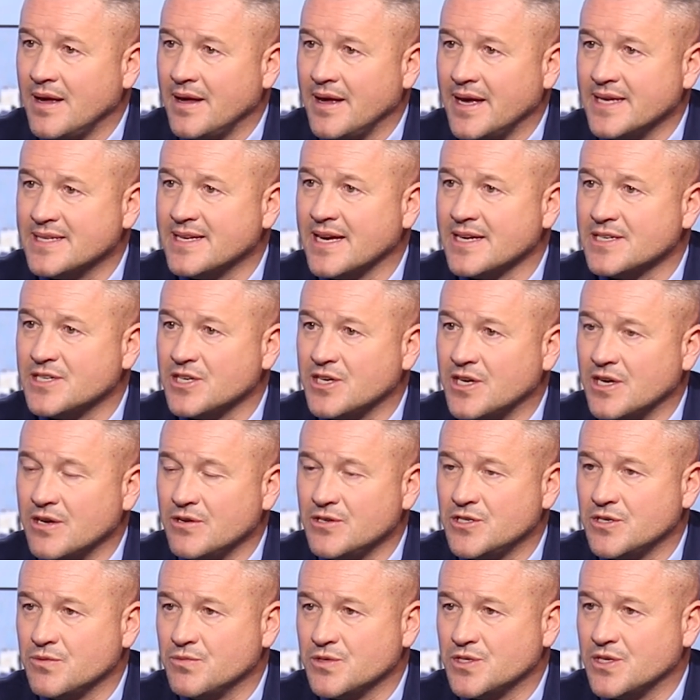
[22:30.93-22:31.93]
His
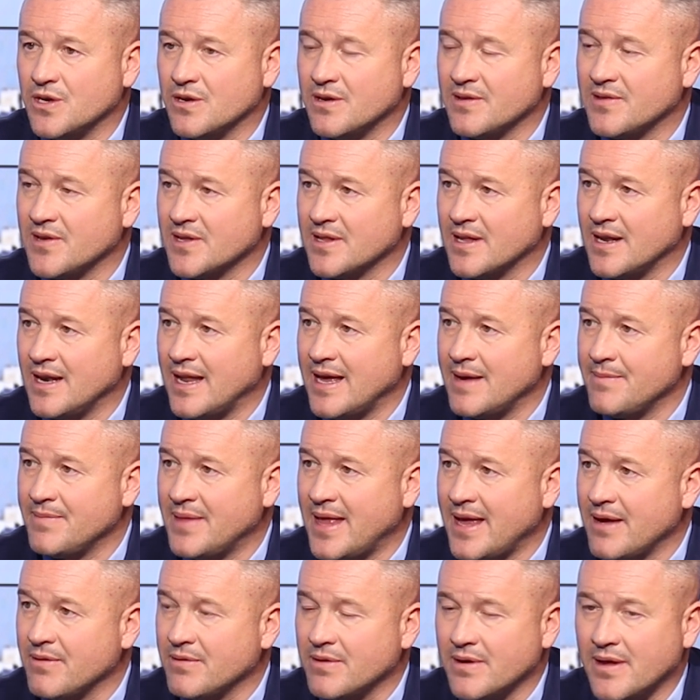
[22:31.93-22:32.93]
execution was the only thing that let him
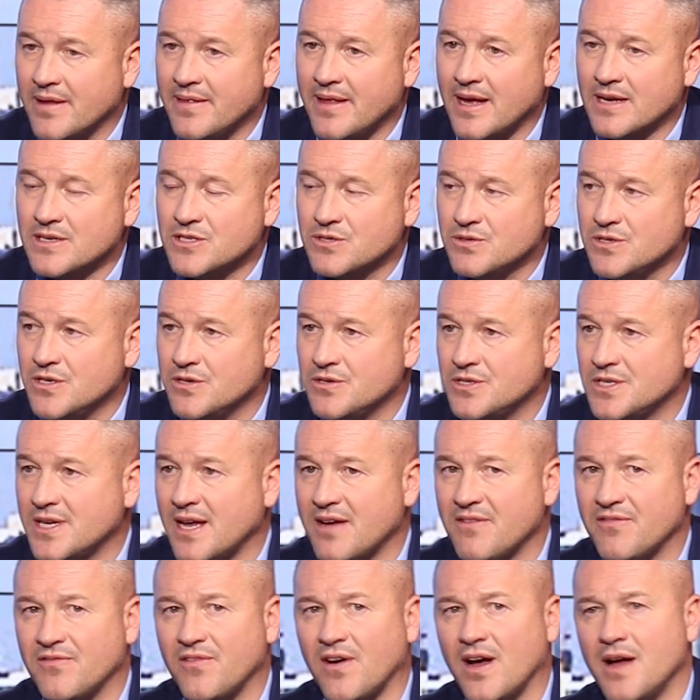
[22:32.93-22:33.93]
down. And that's what you
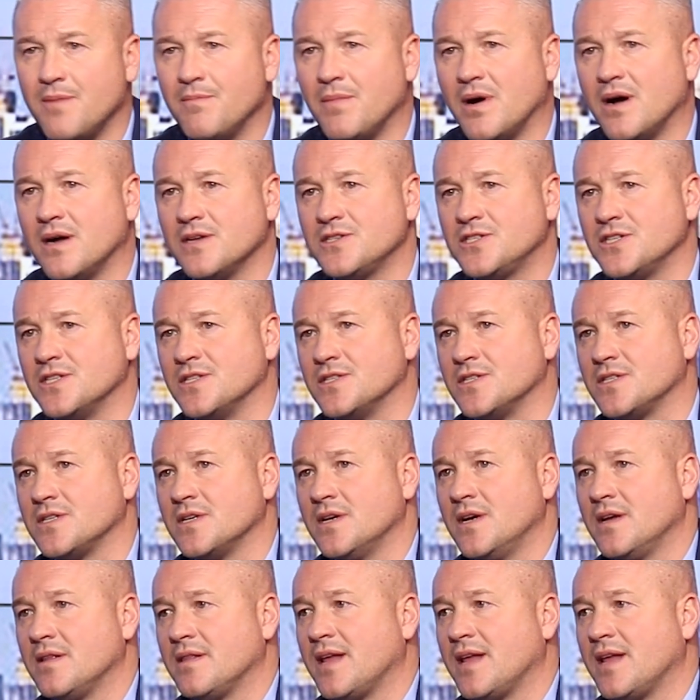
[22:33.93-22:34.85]
say, fine margins.